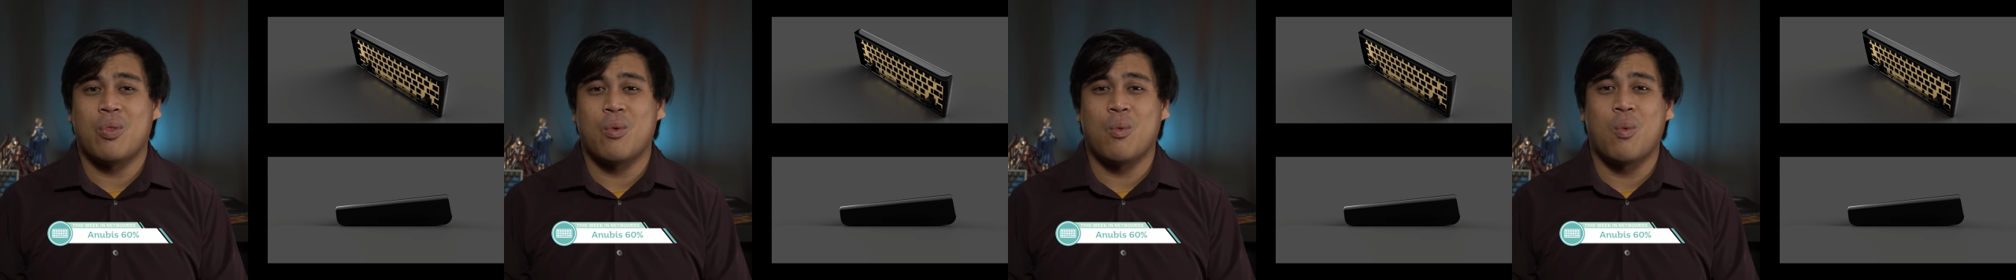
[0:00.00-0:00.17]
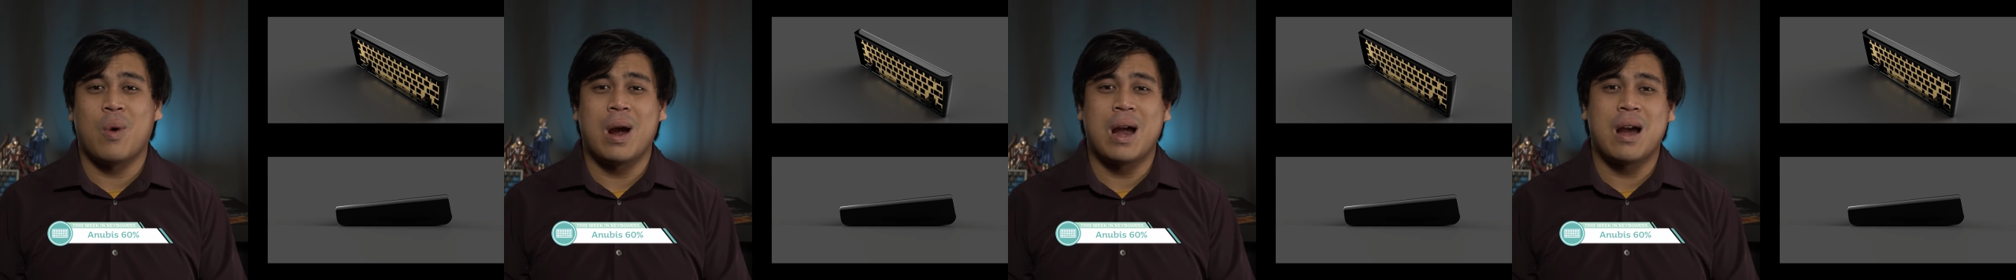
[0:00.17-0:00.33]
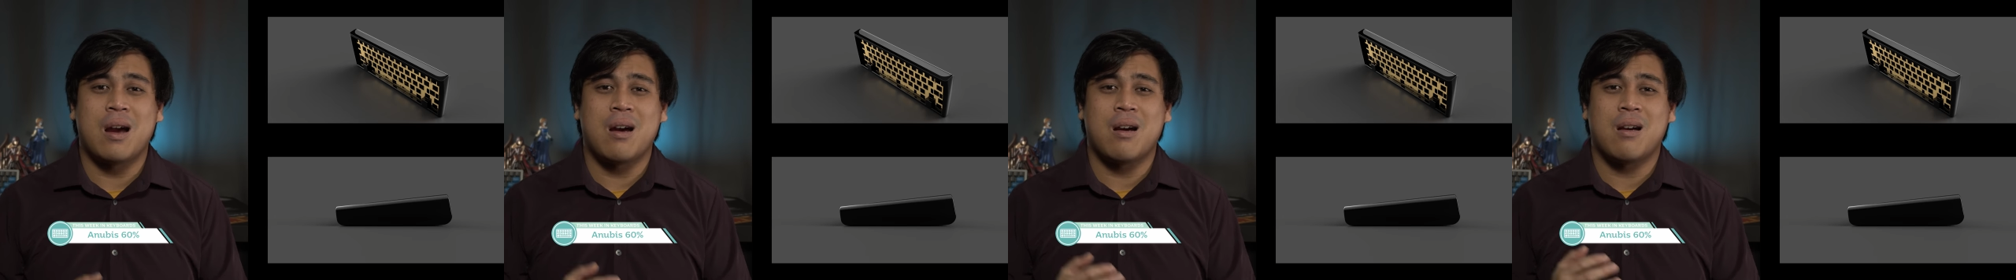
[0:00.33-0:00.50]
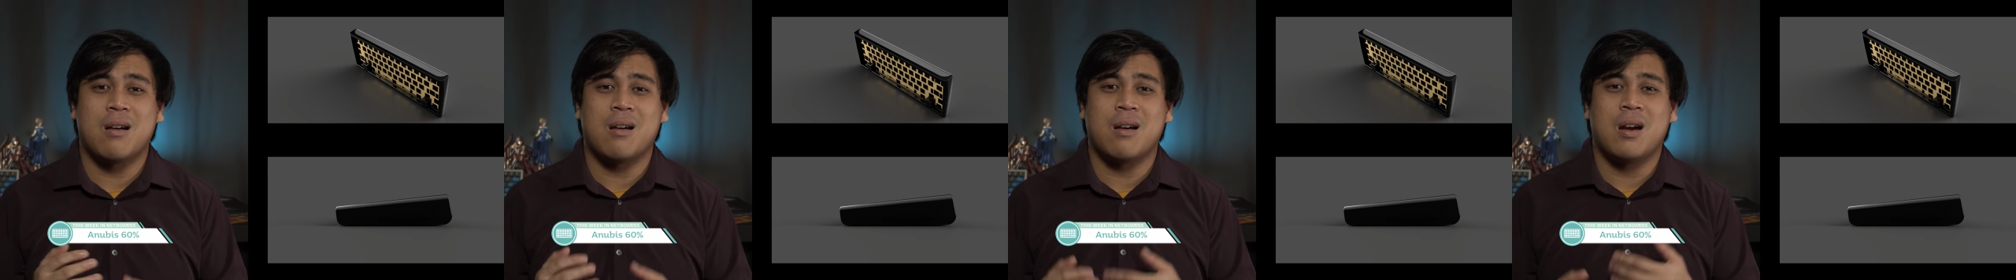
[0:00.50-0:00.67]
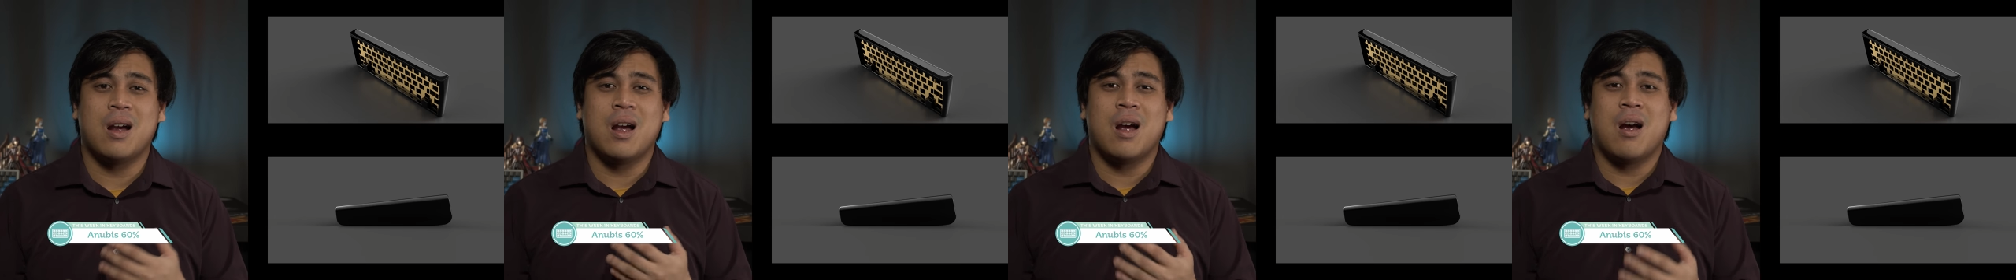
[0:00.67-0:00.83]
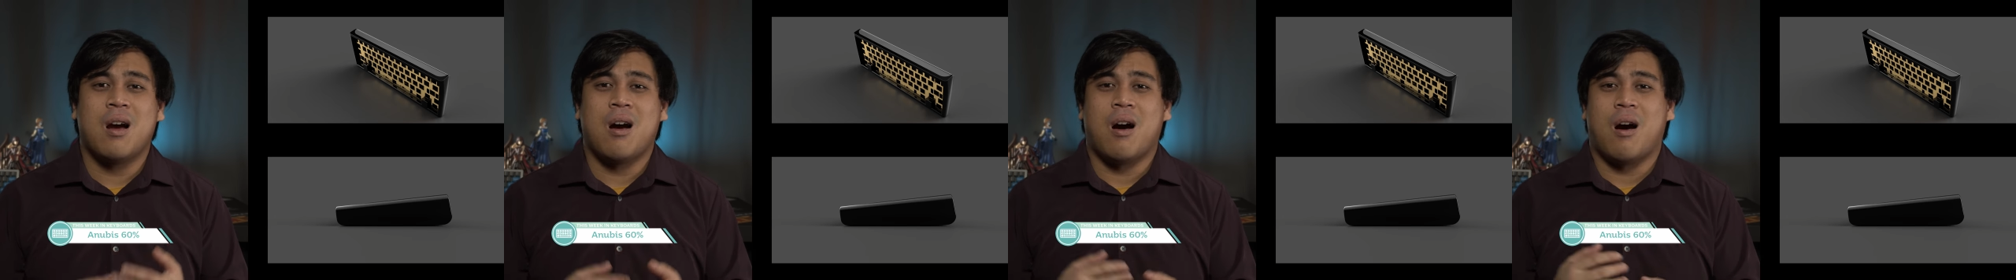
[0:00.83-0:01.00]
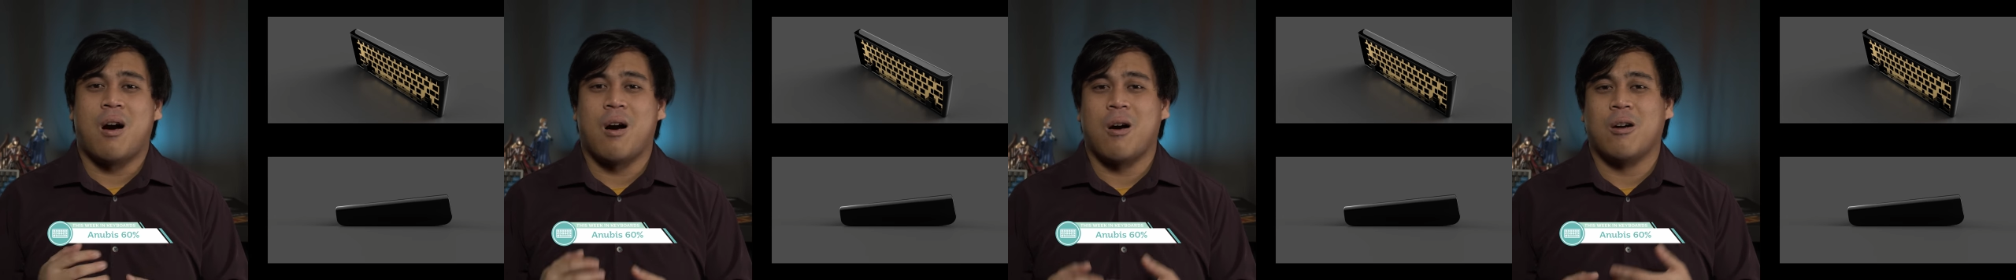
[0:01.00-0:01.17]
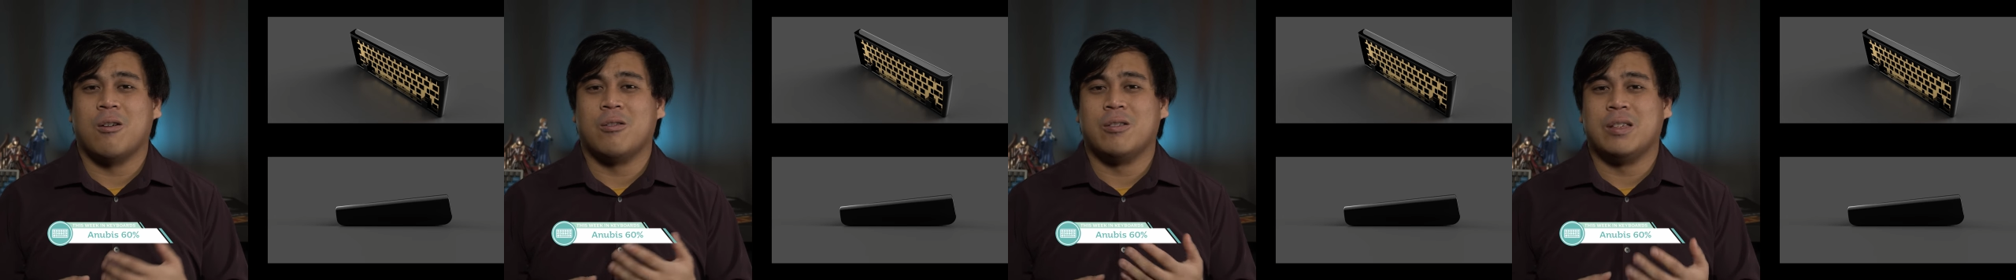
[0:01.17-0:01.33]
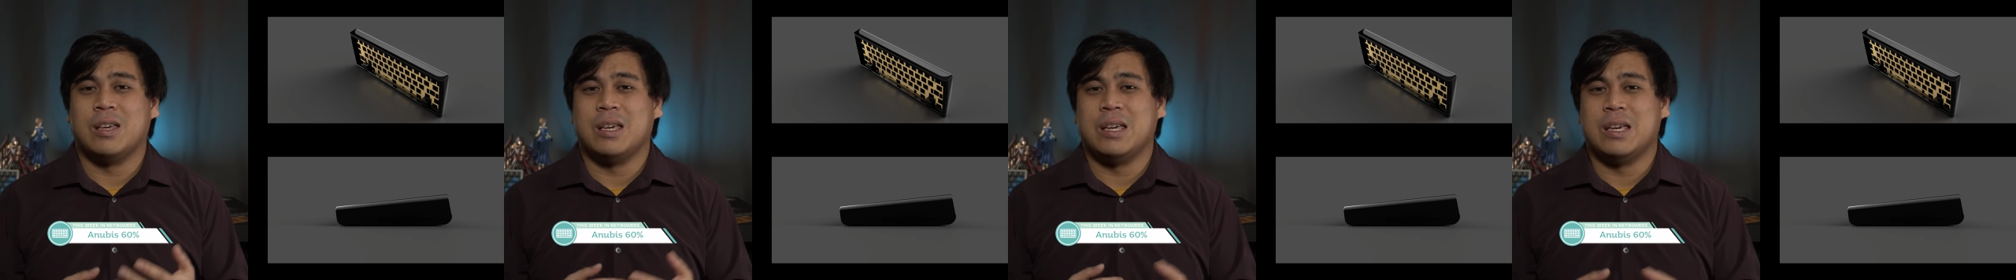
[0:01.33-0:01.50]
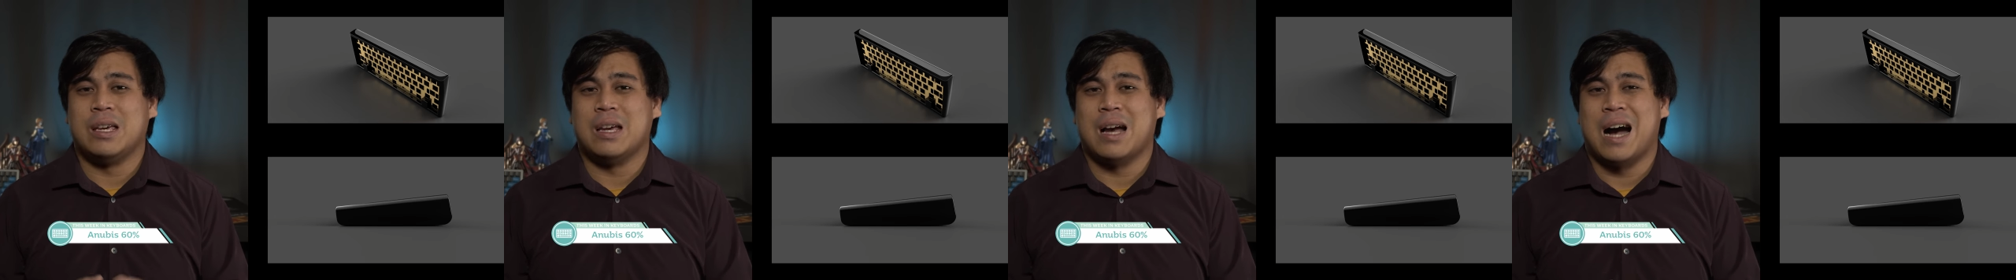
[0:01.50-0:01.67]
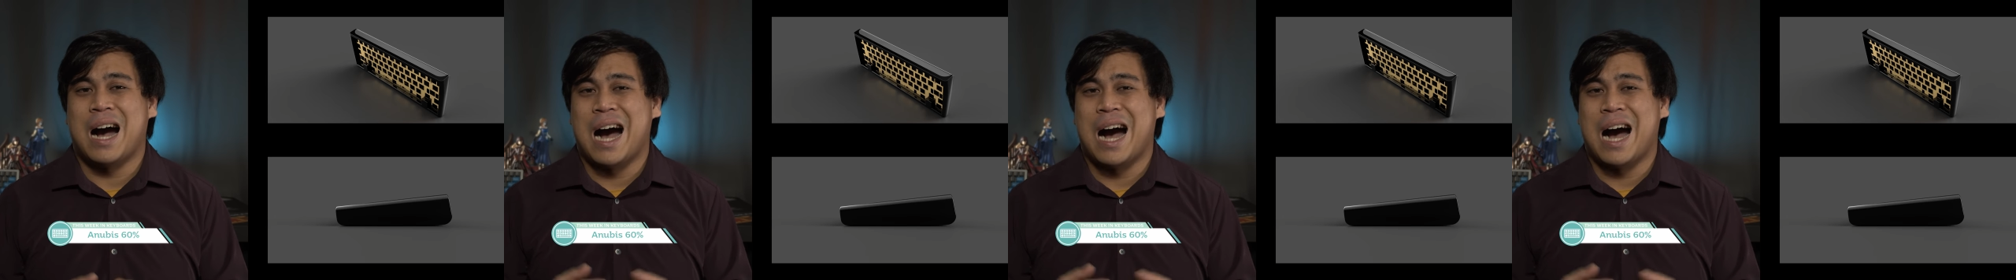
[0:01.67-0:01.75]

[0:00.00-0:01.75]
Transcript: where are the